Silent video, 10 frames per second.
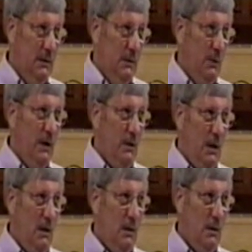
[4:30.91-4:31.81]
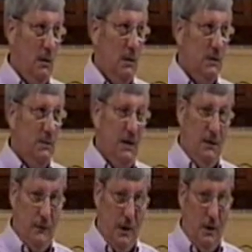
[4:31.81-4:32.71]
We are here to be
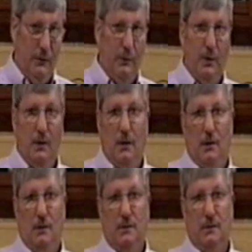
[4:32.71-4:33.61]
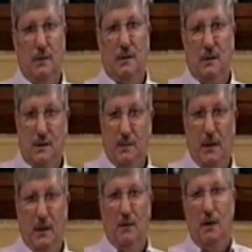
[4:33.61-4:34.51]
involved, and we are here to expend
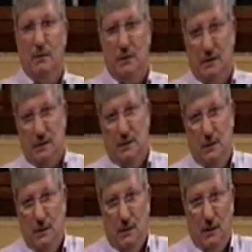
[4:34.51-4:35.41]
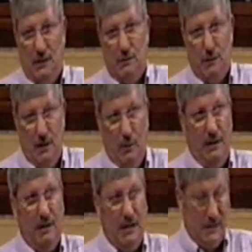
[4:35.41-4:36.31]
our energies. That's really what
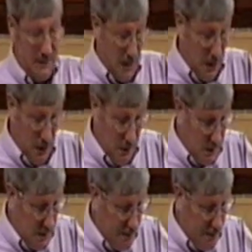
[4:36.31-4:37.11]
that's saying to us.